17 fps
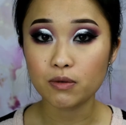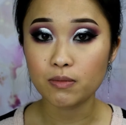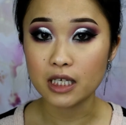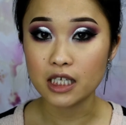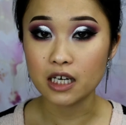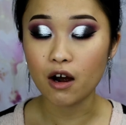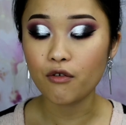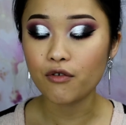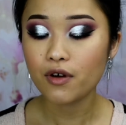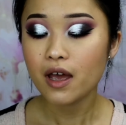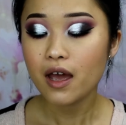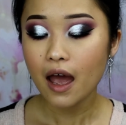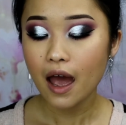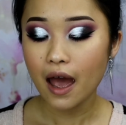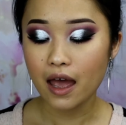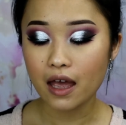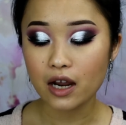myself
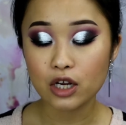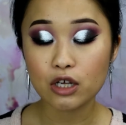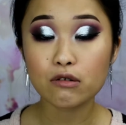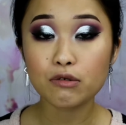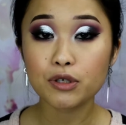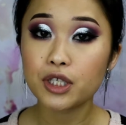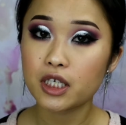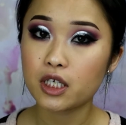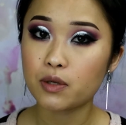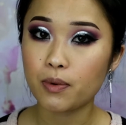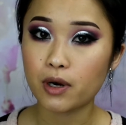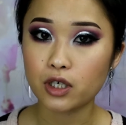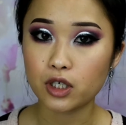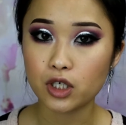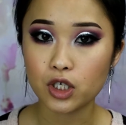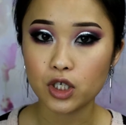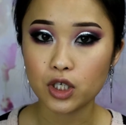and use these
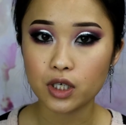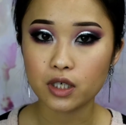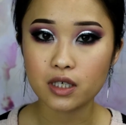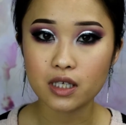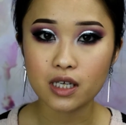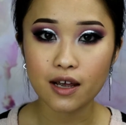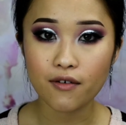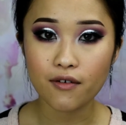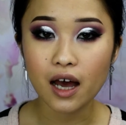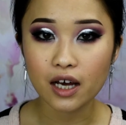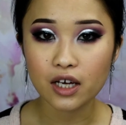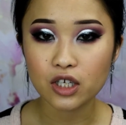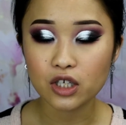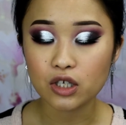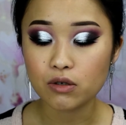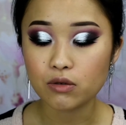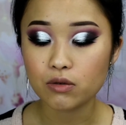brushes to see if I
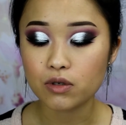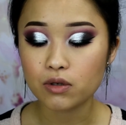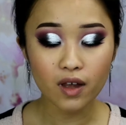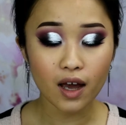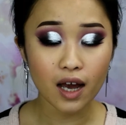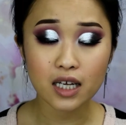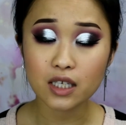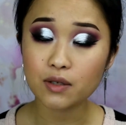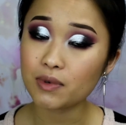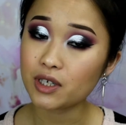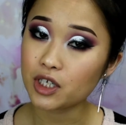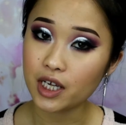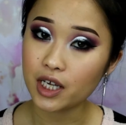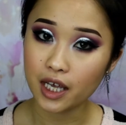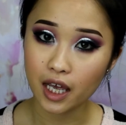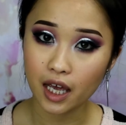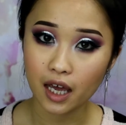can use as much as
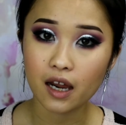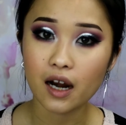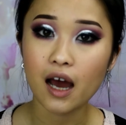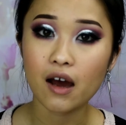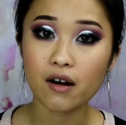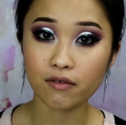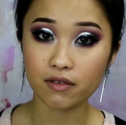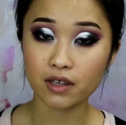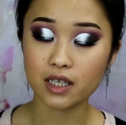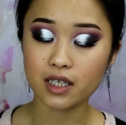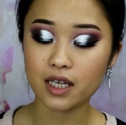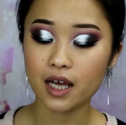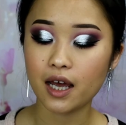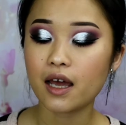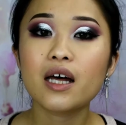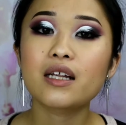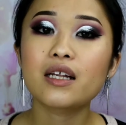I can out of this set.